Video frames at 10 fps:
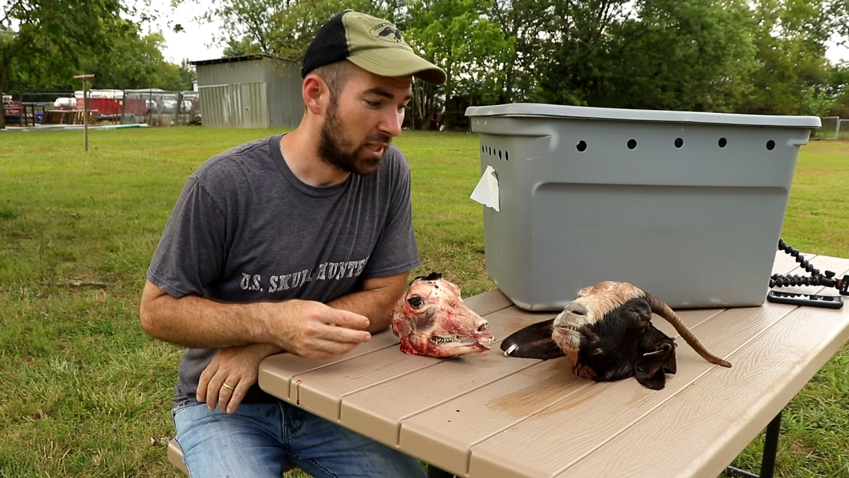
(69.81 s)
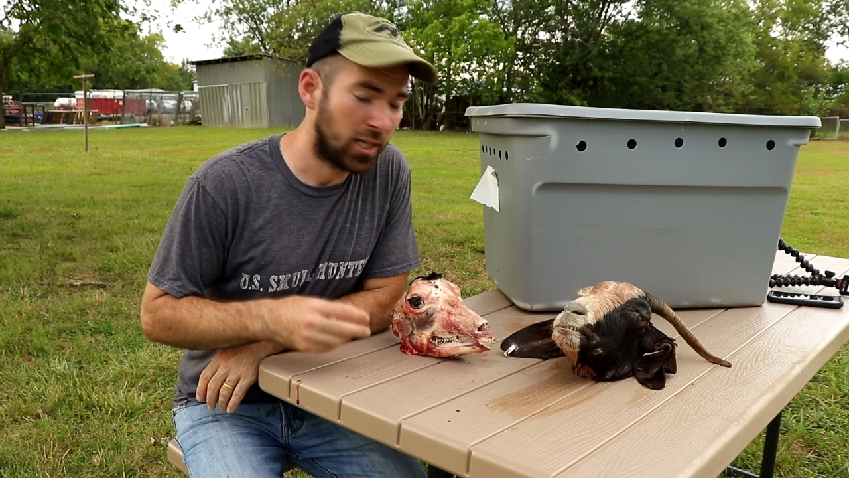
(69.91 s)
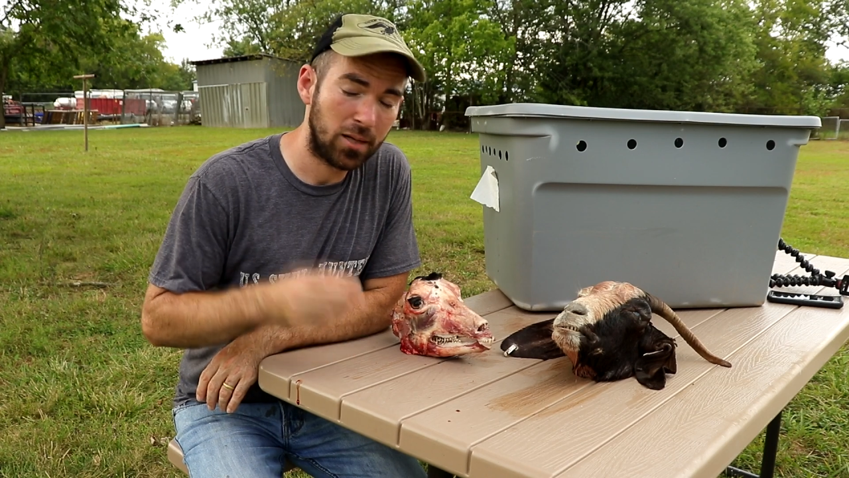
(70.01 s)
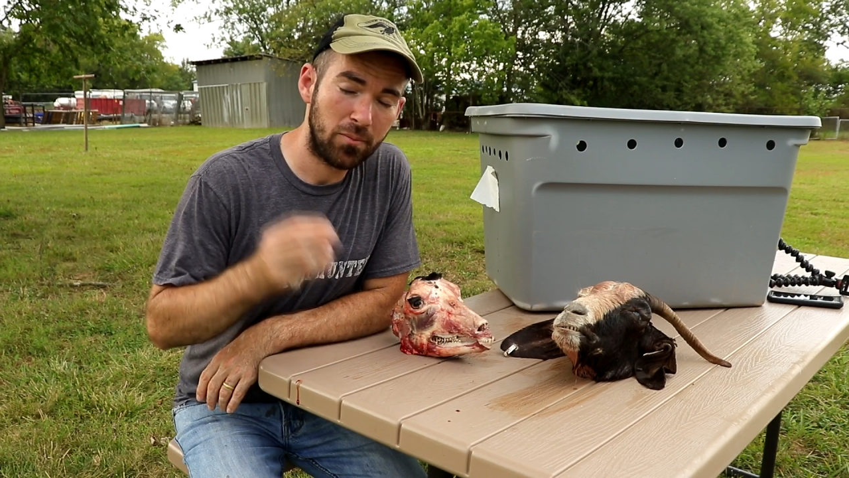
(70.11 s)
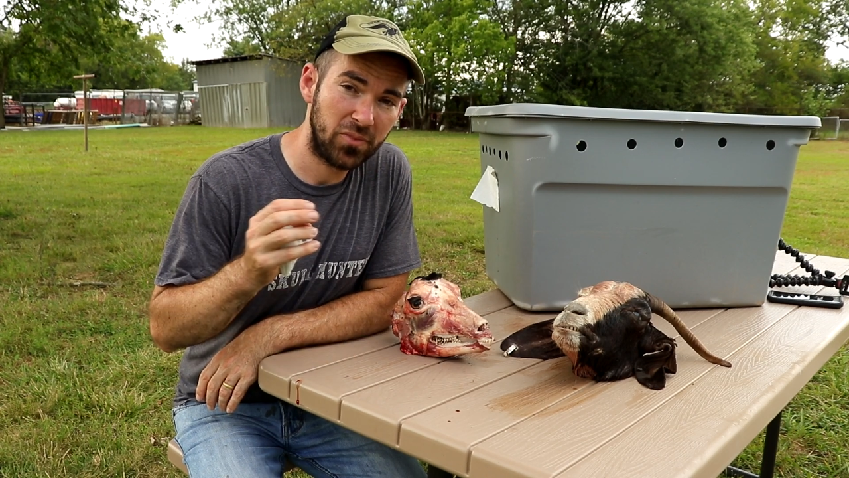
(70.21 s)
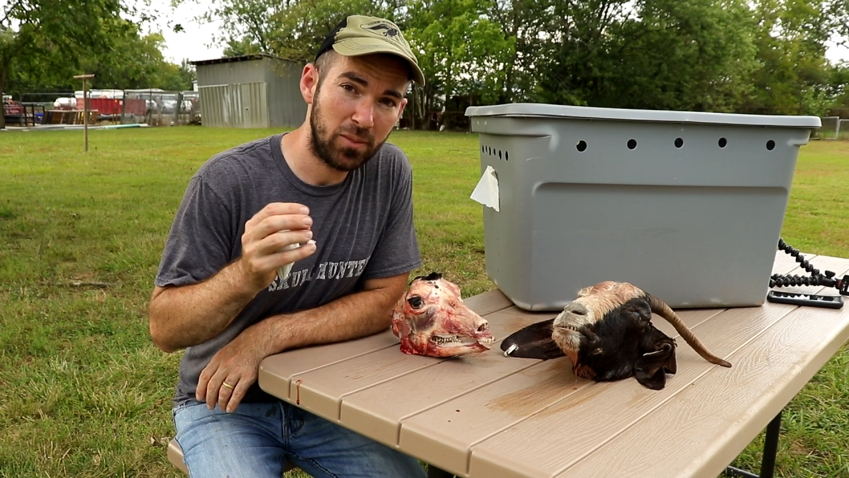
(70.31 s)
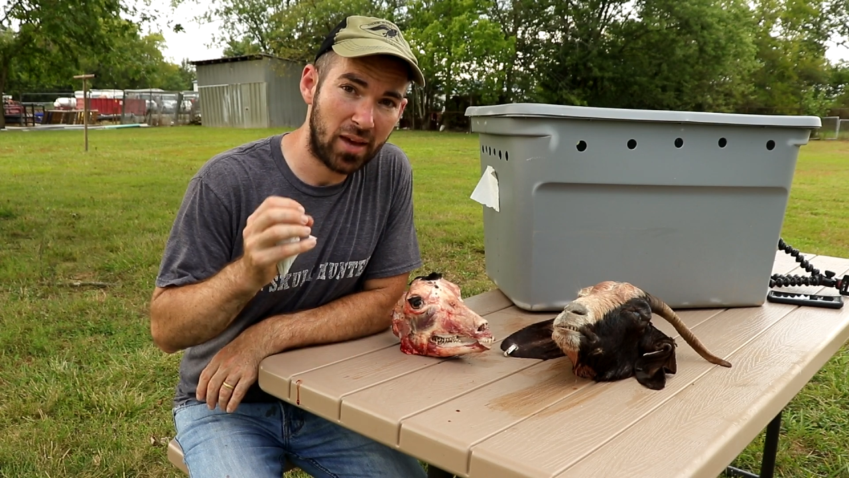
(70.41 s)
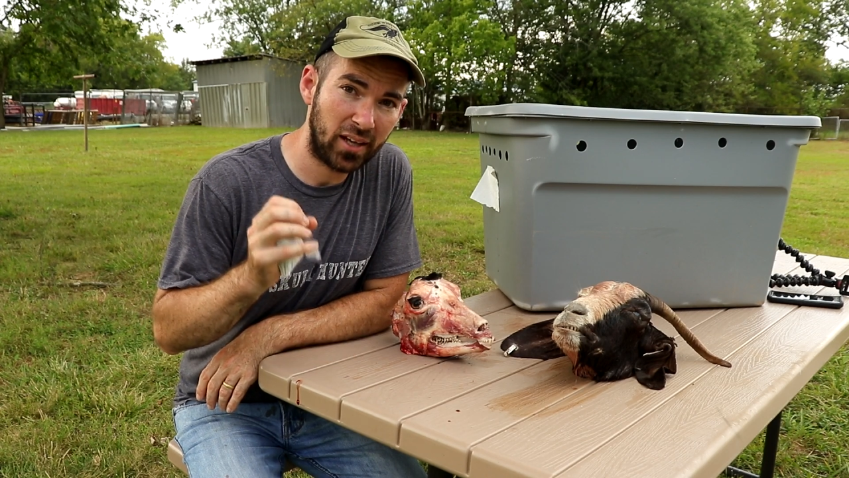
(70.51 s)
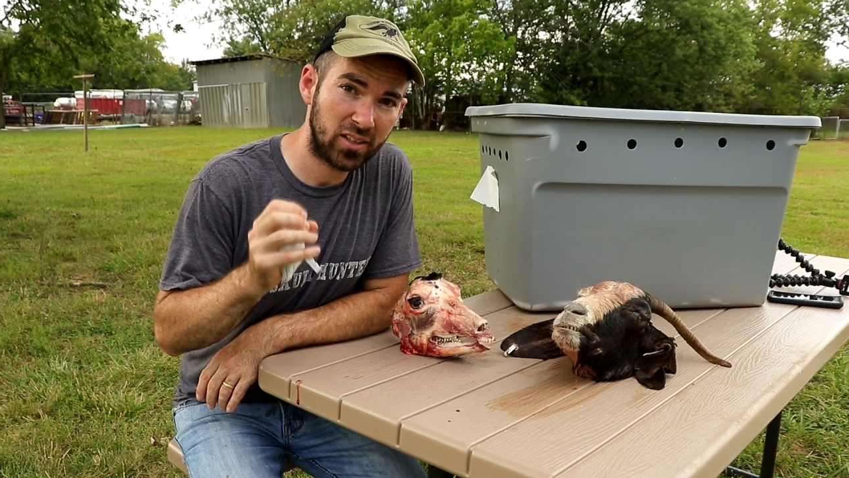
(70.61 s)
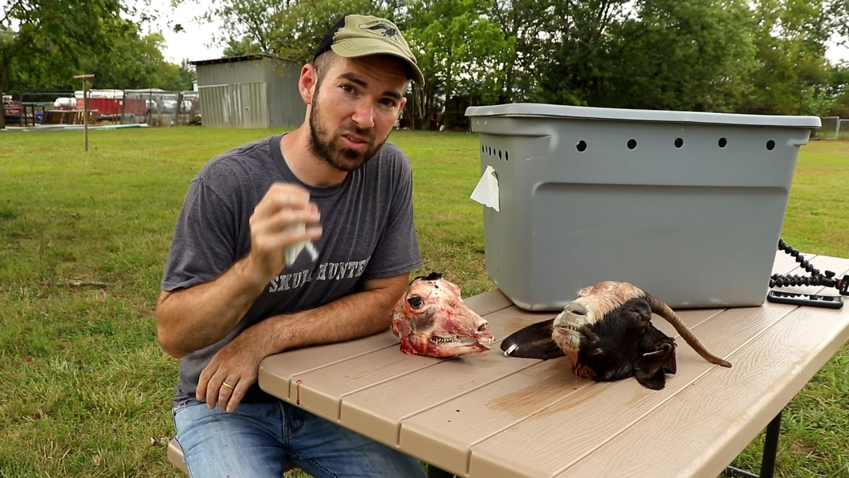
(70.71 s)
Um, the
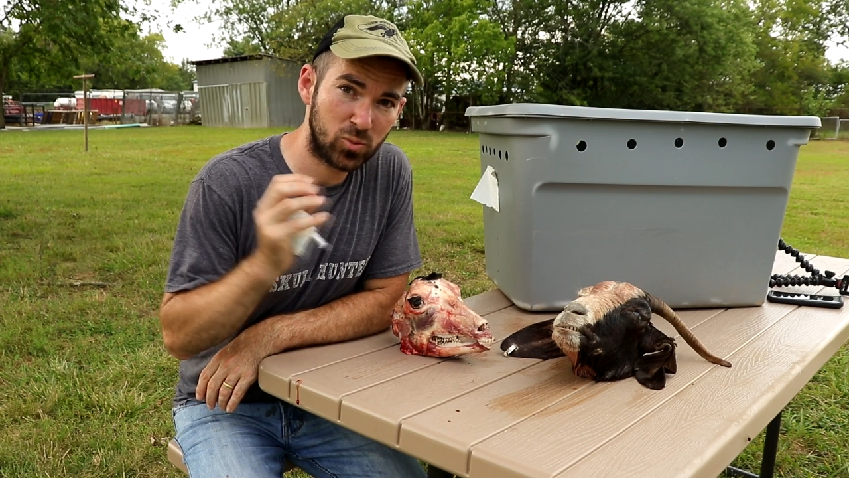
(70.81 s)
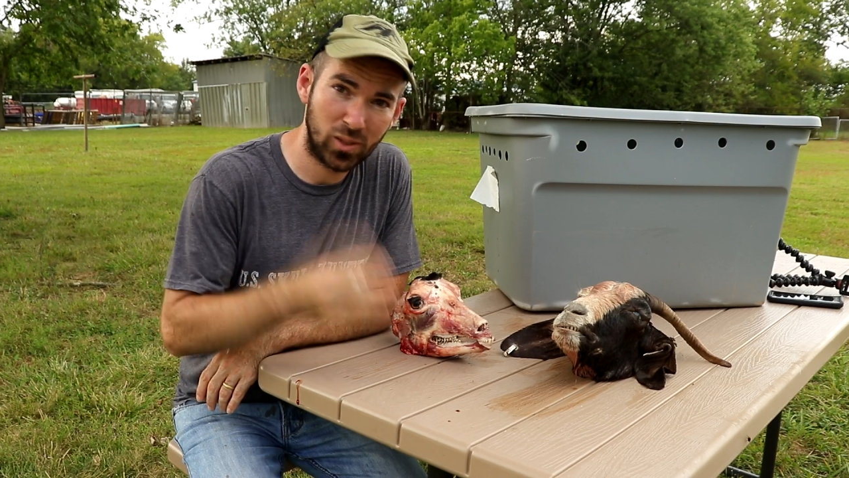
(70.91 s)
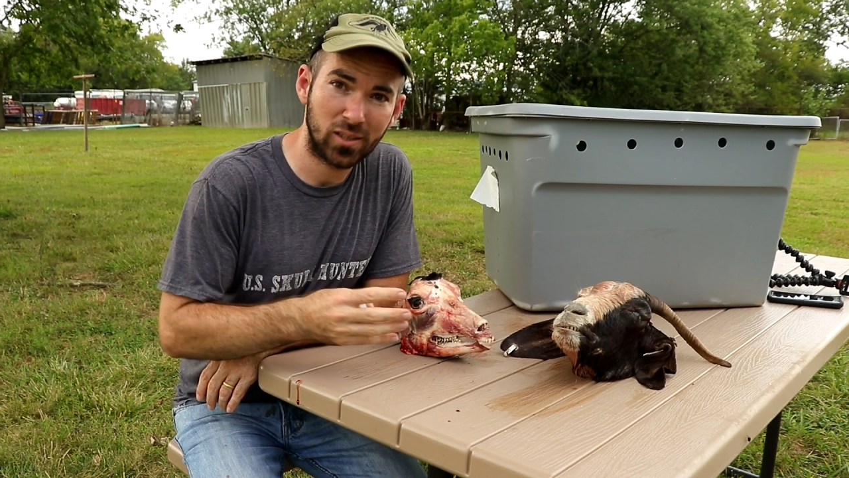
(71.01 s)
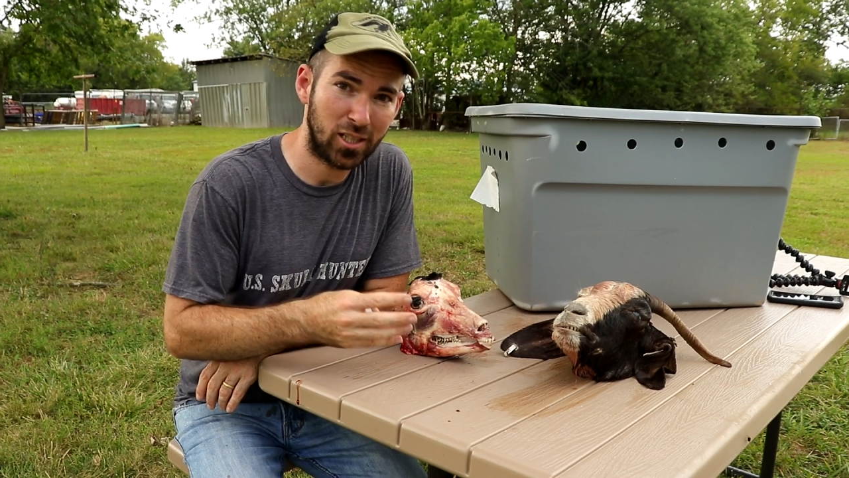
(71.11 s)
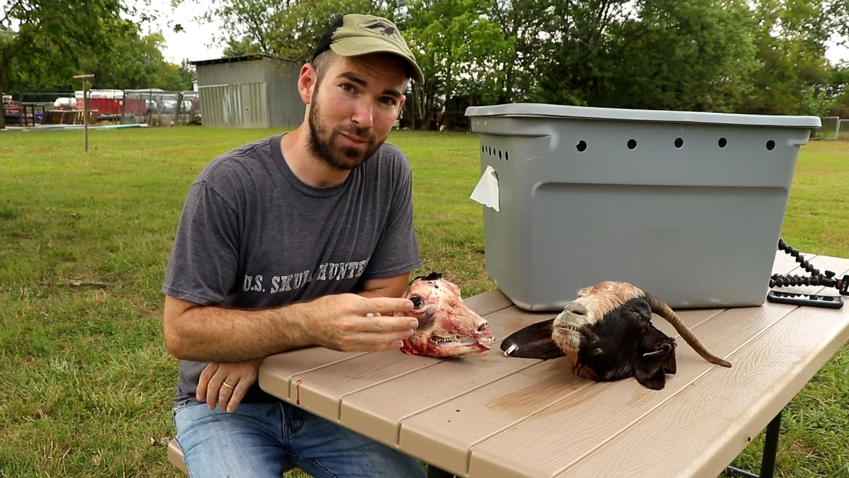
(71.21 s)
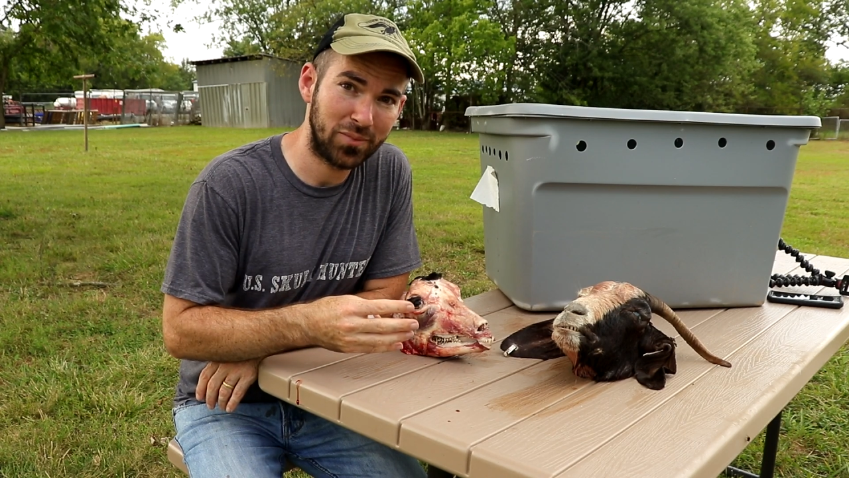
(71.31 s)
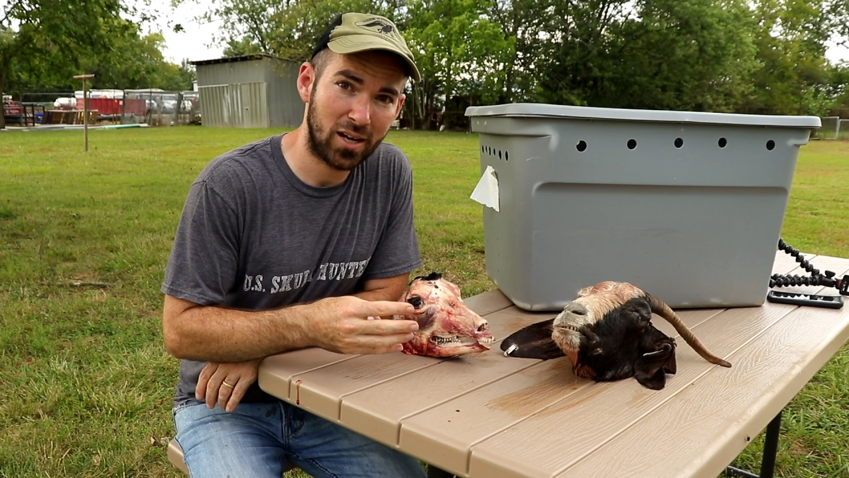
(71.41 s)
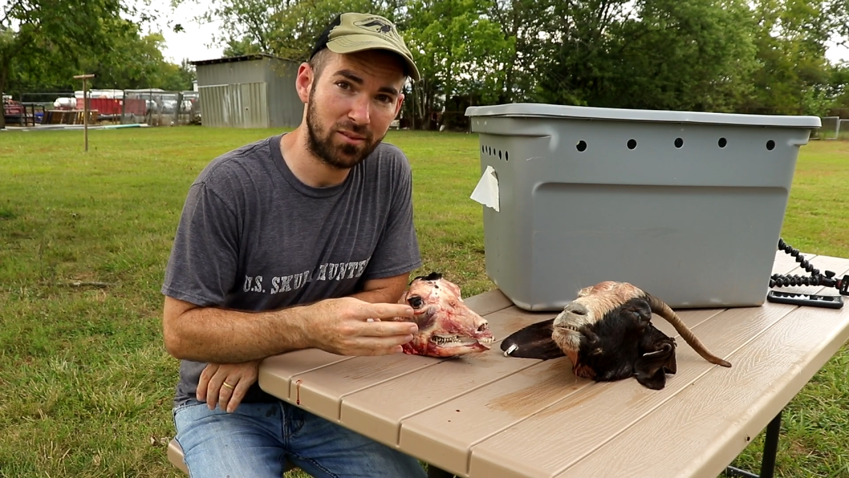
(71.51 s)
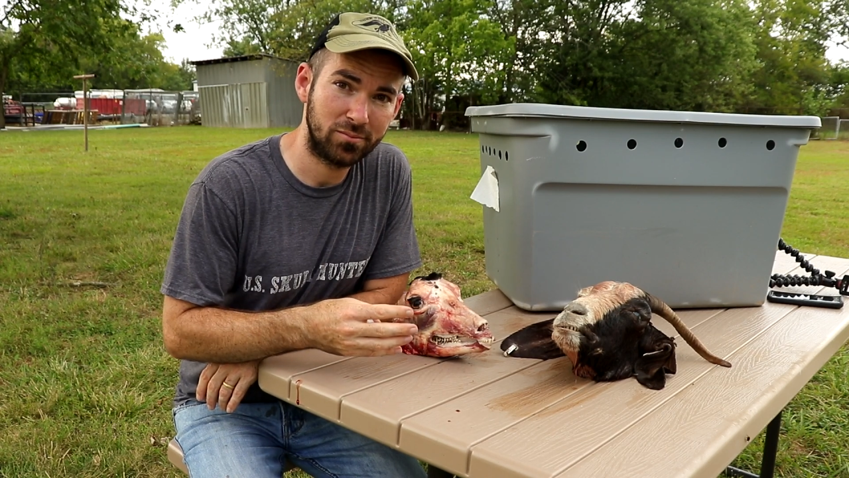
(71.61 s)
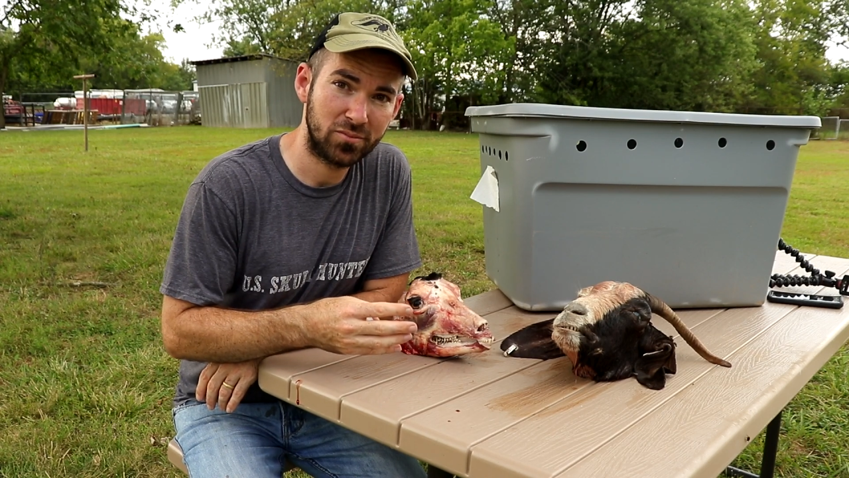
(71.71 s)
maggots will help
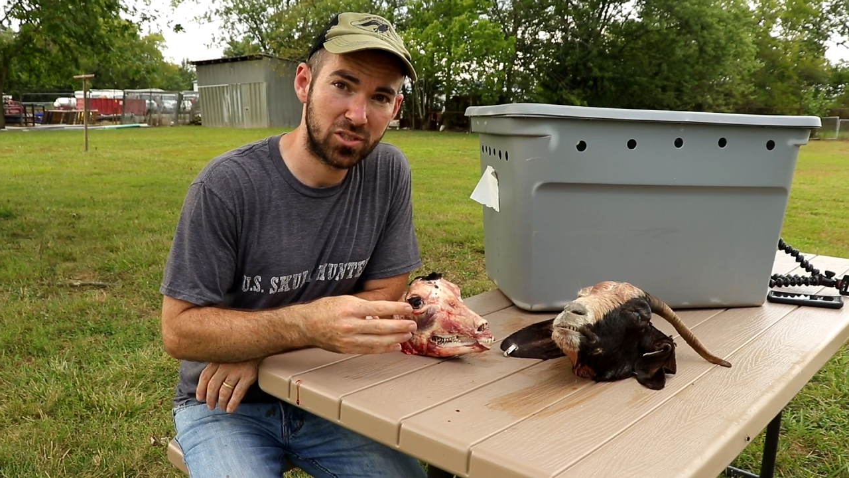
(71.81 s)
down